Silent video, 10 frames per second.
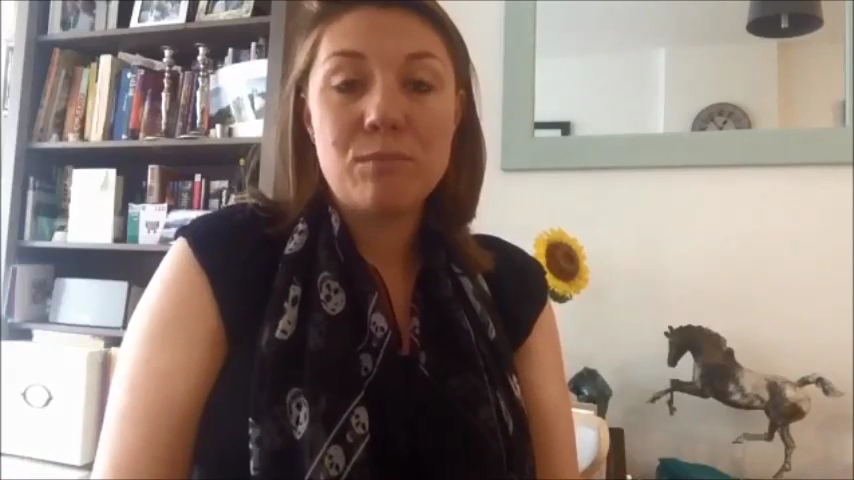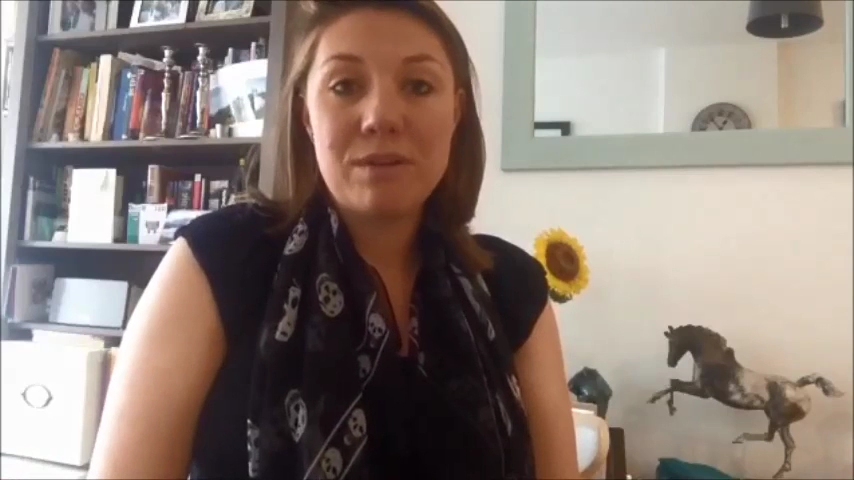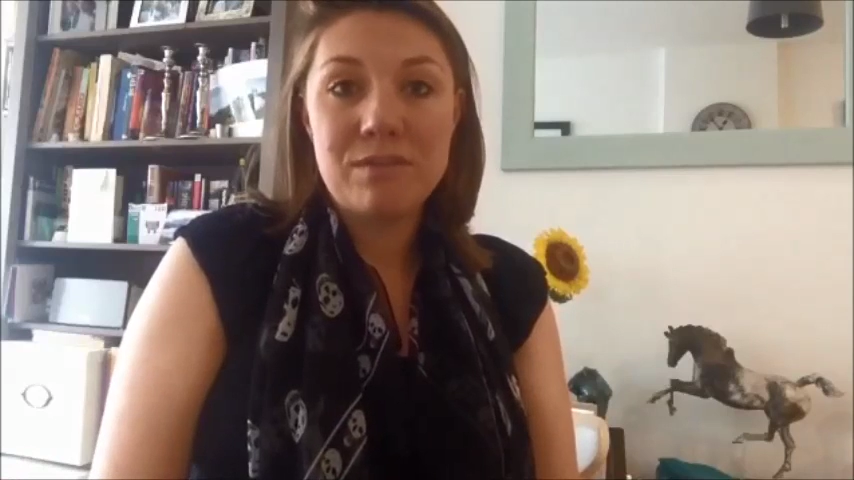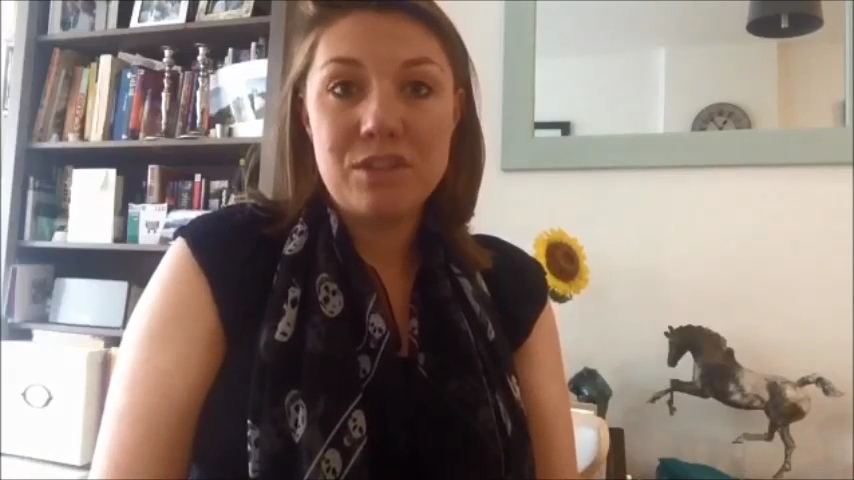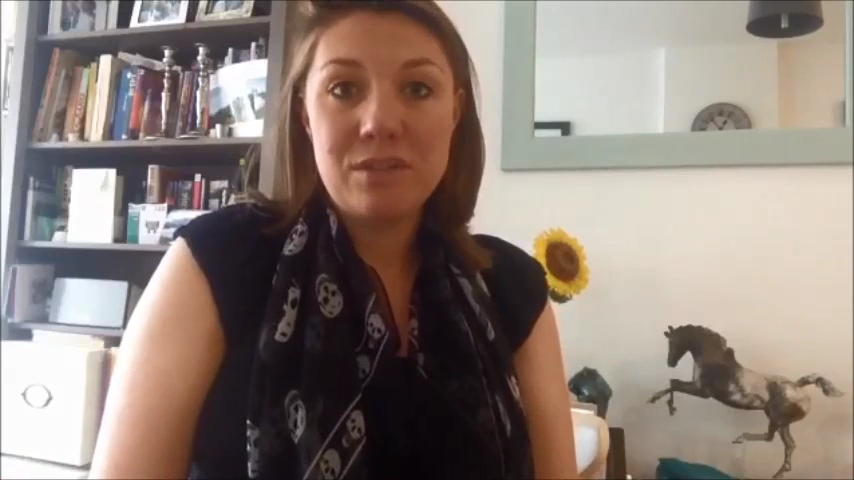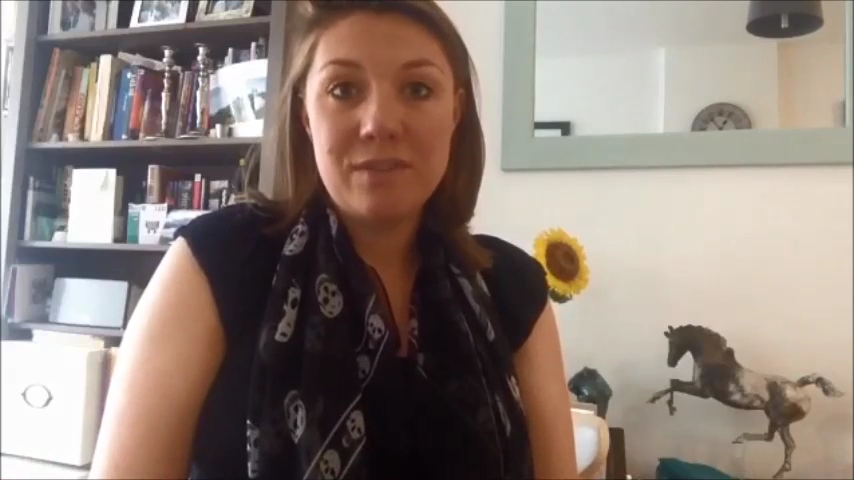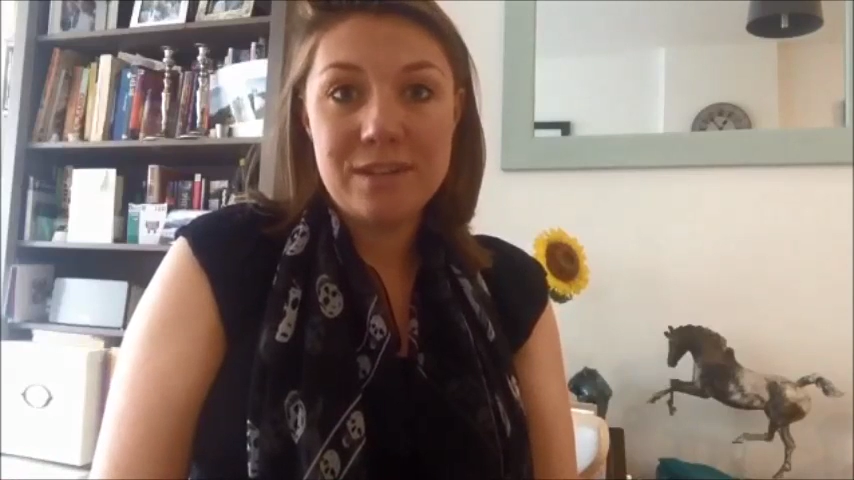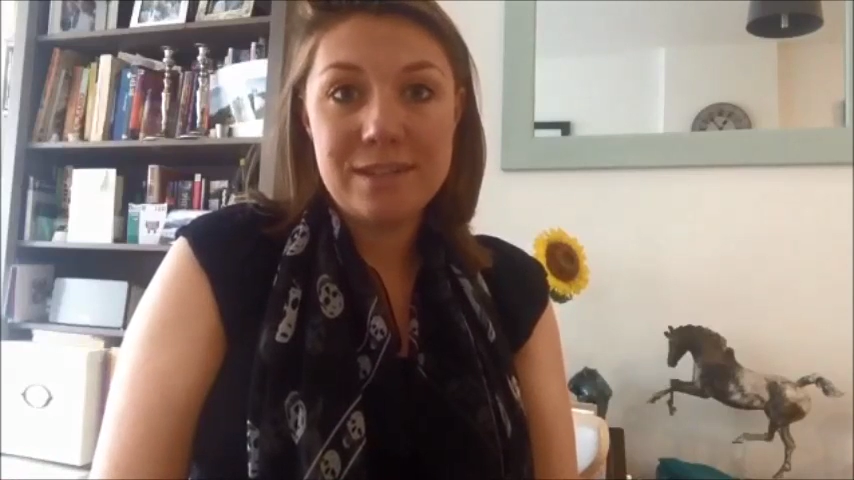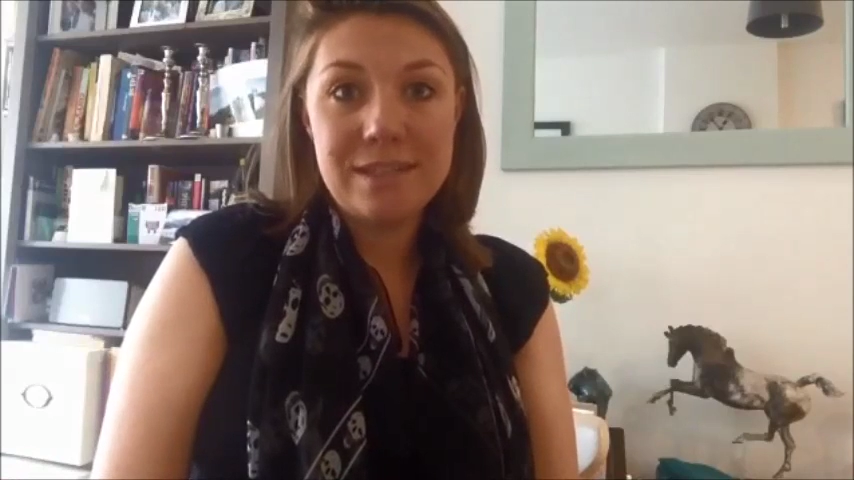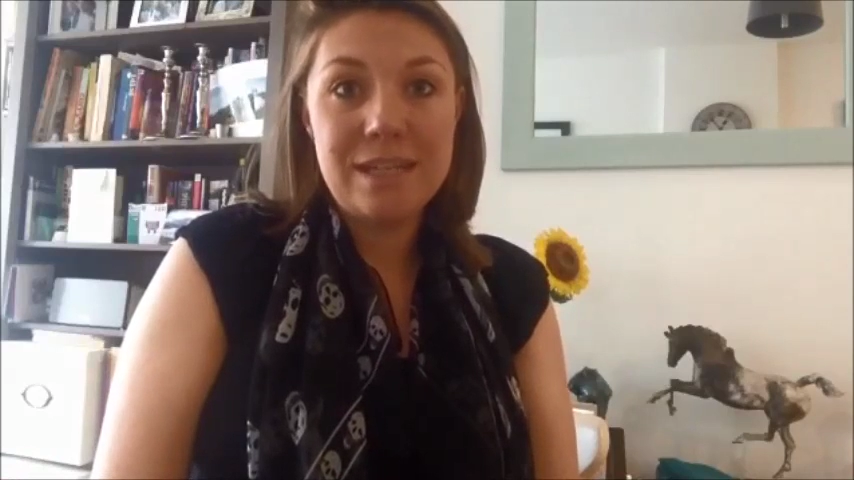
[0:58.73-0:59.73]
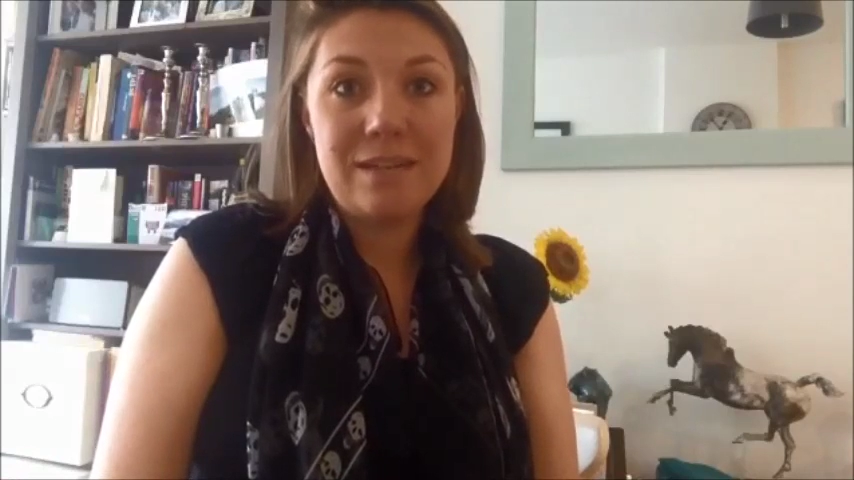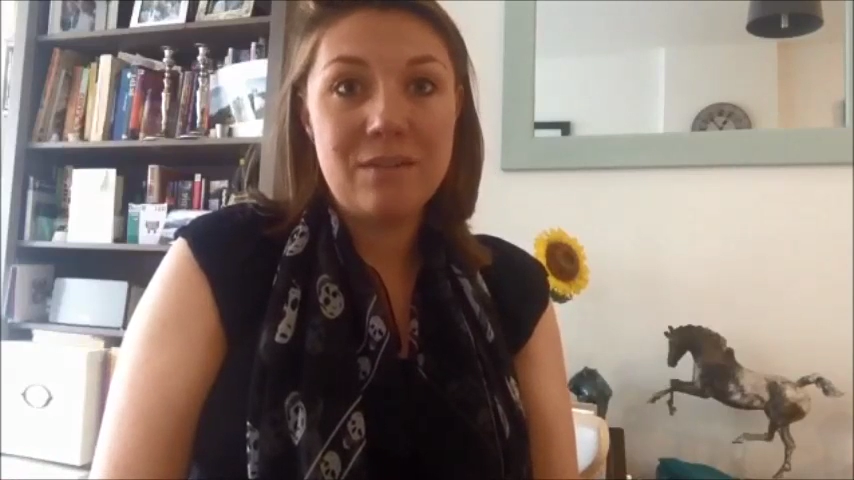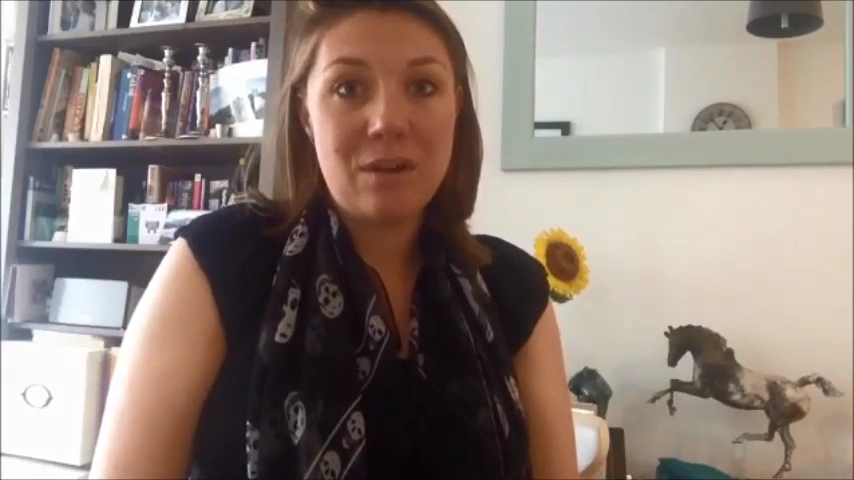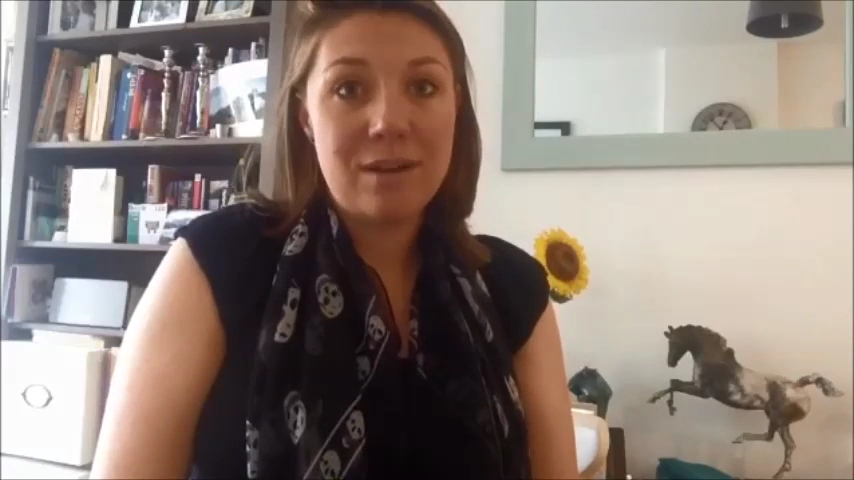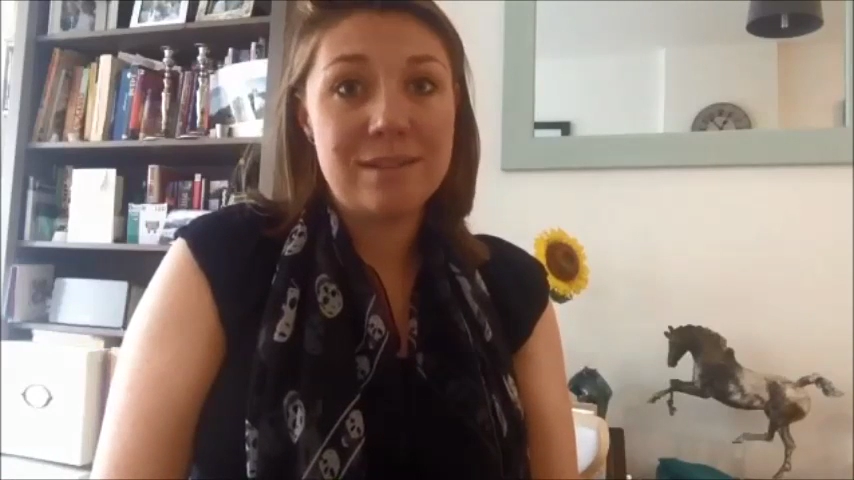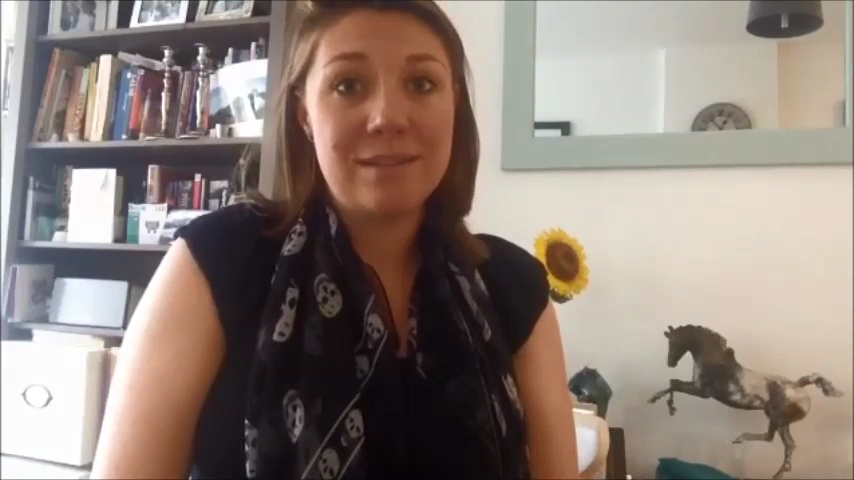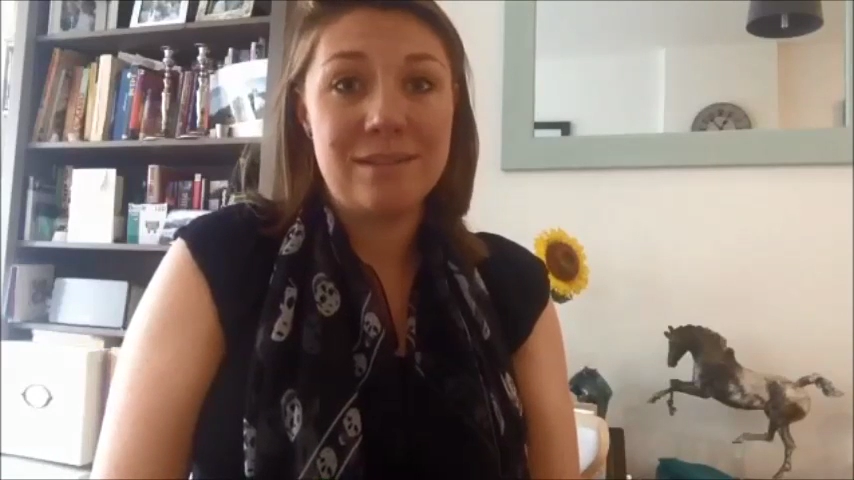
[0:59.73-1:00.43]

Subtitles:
at Bradford University, you've got access